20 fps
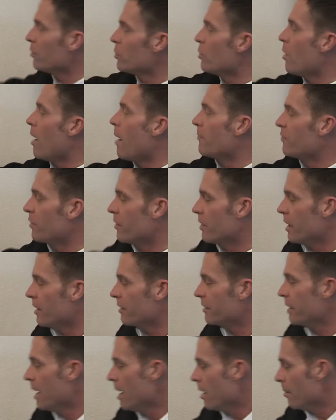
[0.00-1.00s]
do opt for
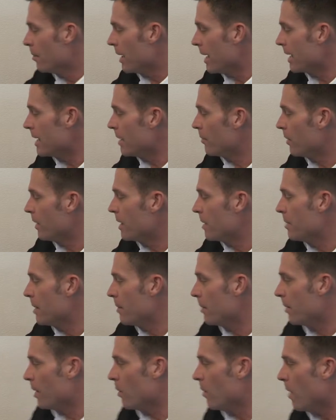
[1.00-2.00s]
this, but I get 20
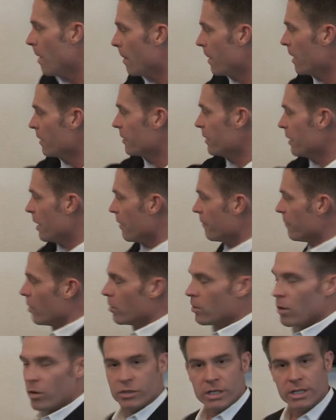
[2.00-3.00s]
people that want this, and that phone
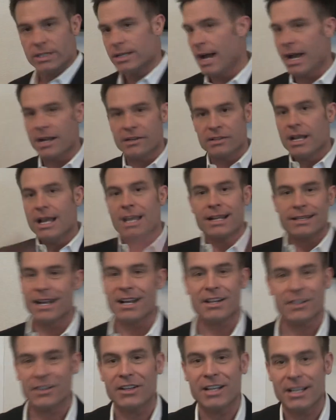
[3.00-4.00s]
coaching ties
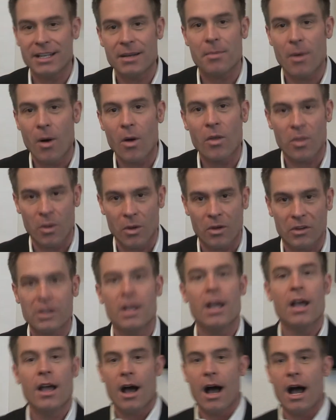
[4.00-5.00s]
nicely into both those
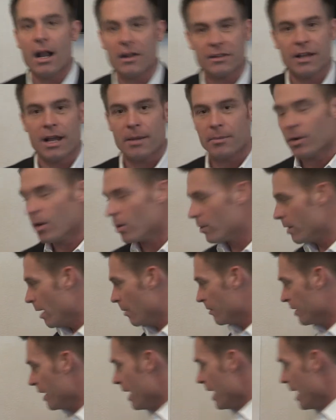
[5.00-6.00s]
on-site
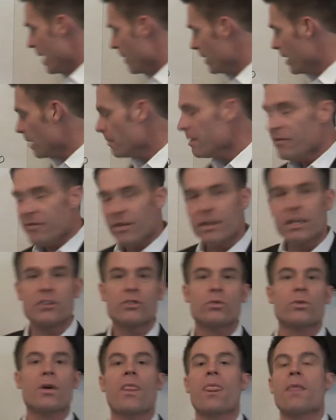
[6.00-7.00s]
programs. And then let me
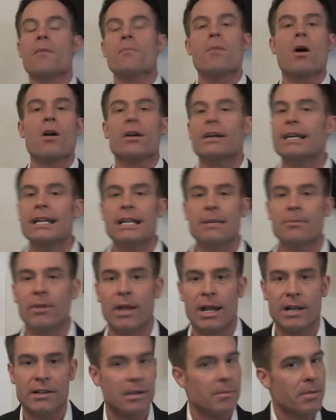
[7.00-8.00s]
finish with the marketing
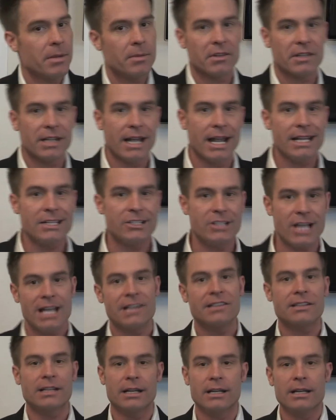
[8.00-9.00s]
plan. Some people say, hey,
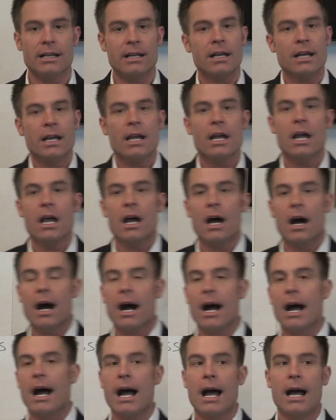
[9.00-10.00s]
Jason,
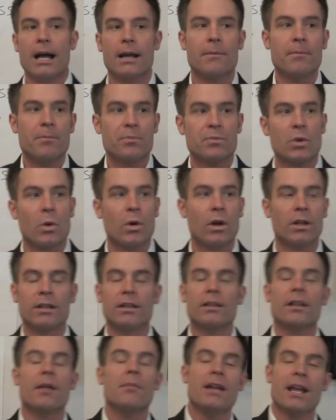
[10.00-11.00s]
uh, well,
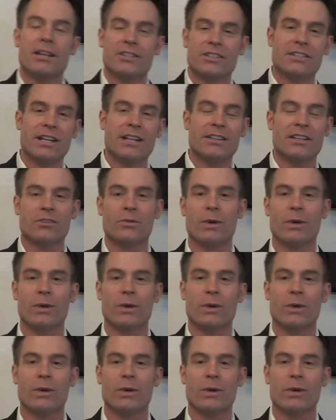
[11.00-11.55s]
let me say it this